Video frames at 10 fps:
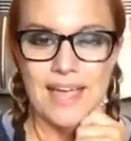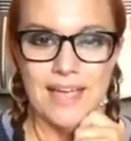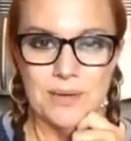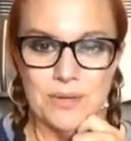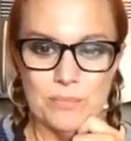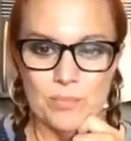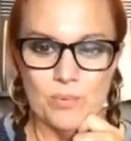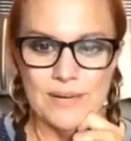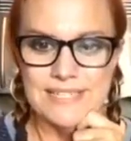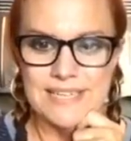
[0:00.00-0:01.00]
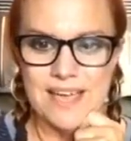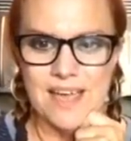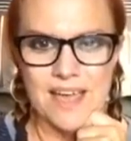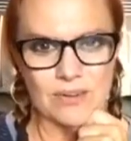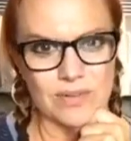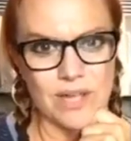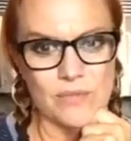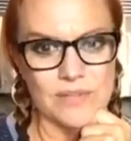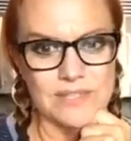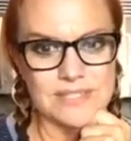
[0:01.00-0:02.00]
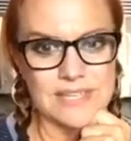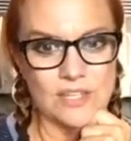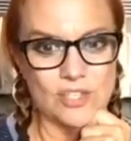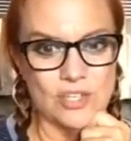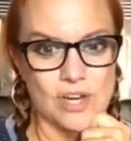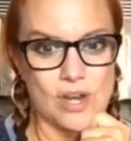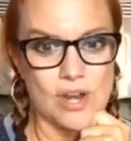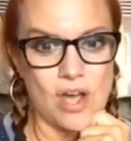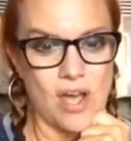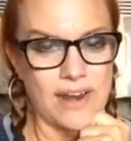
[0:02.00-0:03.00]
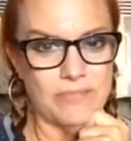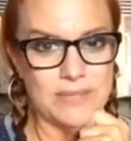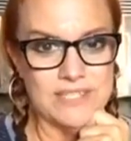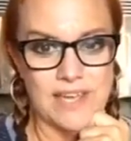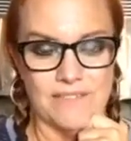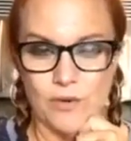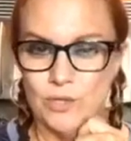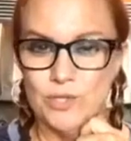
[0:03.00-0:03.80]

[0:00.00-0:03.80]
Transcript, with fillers: And Brenda, I don't know, the skin should not have been tough.